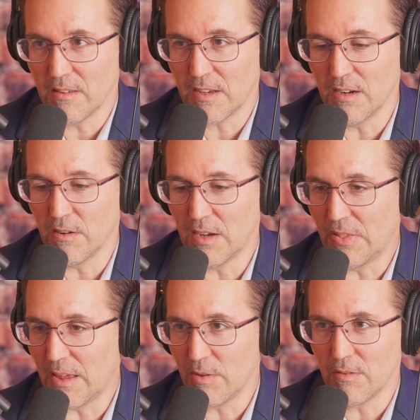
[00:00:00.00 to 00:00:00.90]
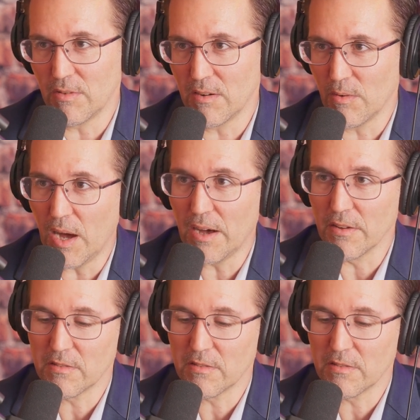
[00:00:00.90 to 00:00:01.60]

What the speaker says: and they've been doing it a while.